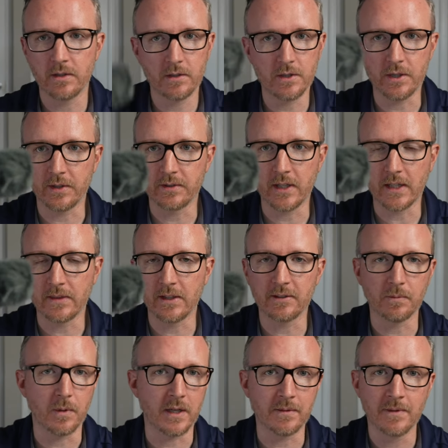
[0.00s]
Just like this
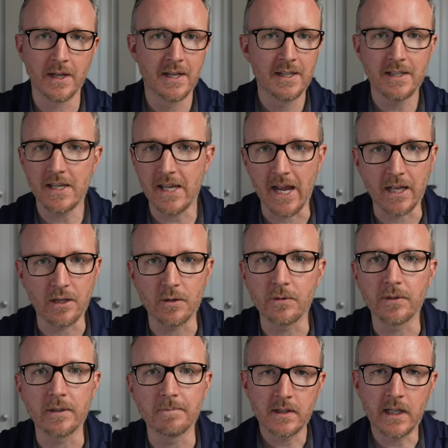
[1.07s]
one, you can't
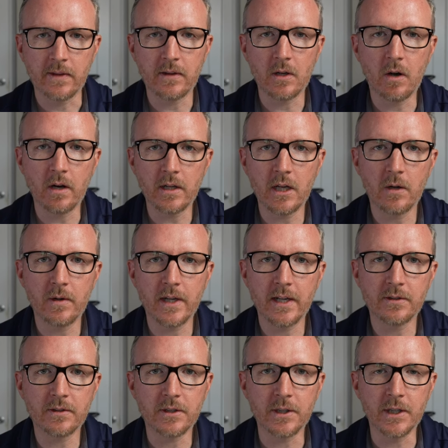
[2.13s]
use it. Now, the audio
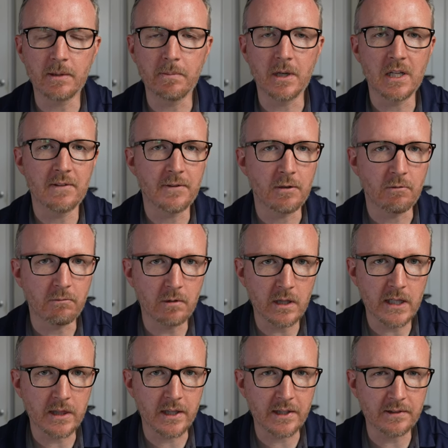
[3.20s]
is good, but if you
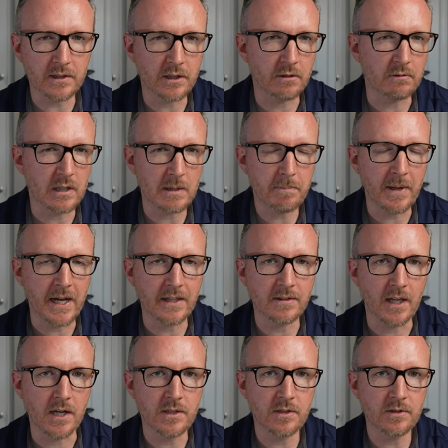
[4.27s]
really listen, you really pay
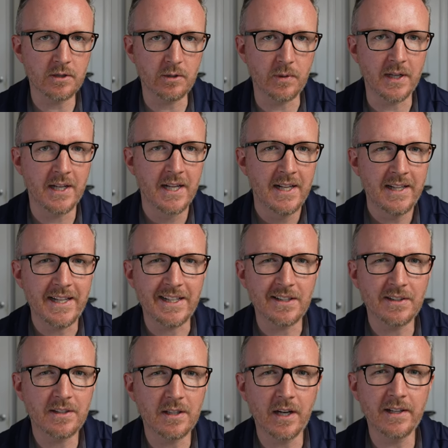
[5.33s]
attention to it,
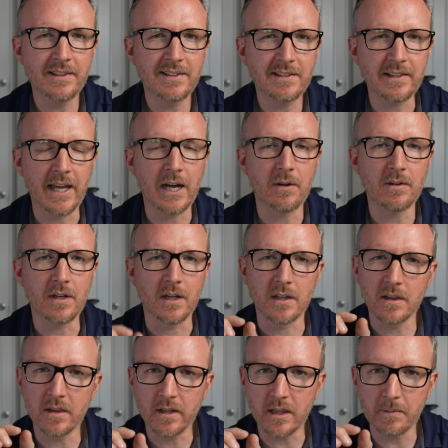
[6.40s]
it does sound a
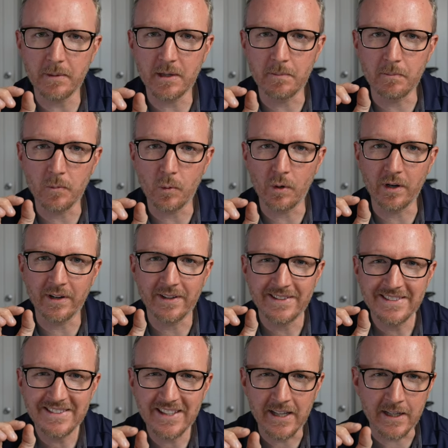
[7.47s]
little bit more
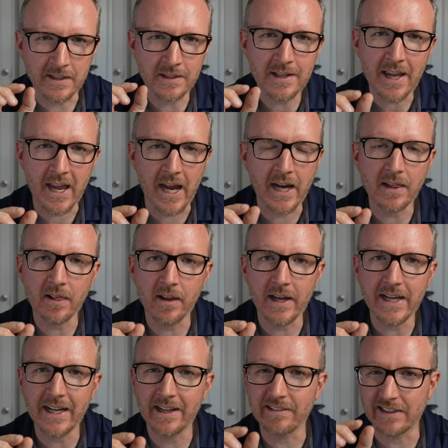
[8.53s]
tin
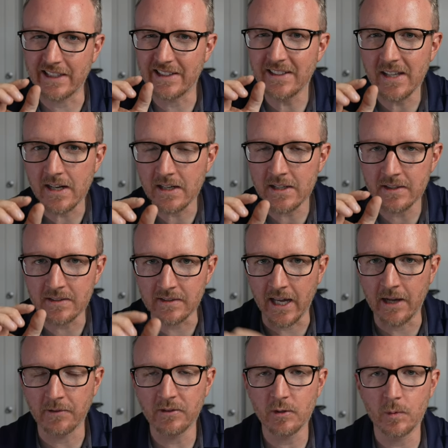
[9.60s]
can-like. It has like a tinny
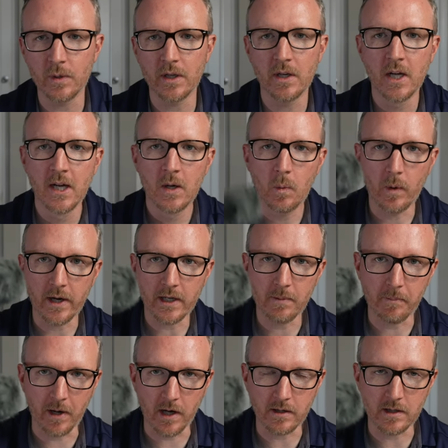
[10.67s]
sound to it when
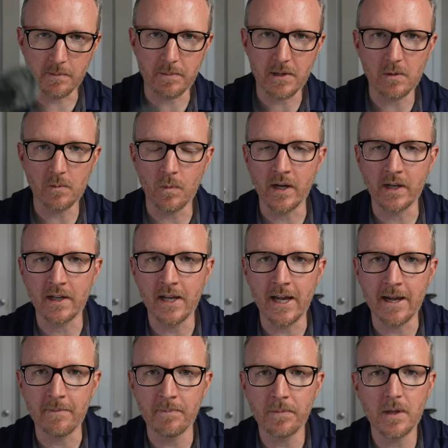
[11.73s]
compared to the
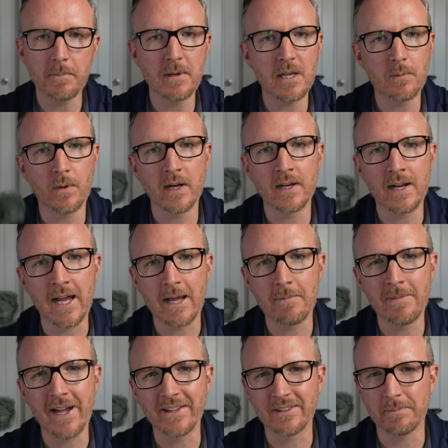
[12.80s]
B1M. The B1M
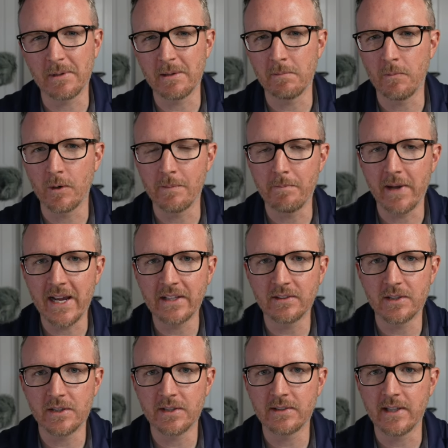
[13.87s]
has a bit more bass. It
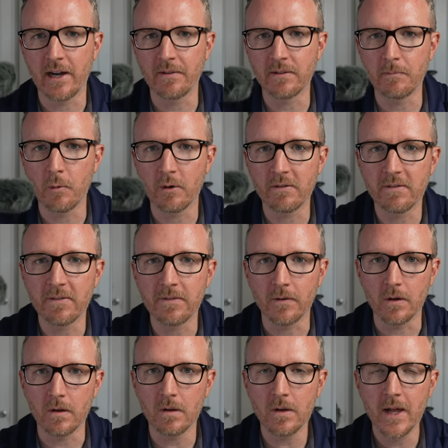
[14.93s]
just sounds more
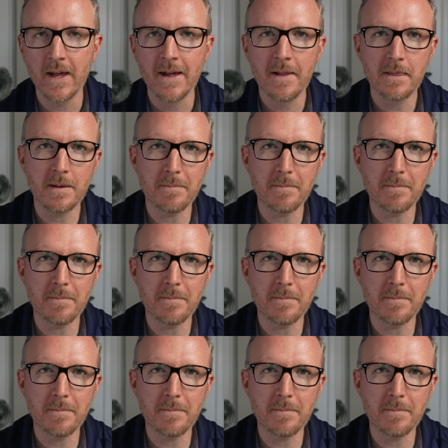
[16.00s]
full. The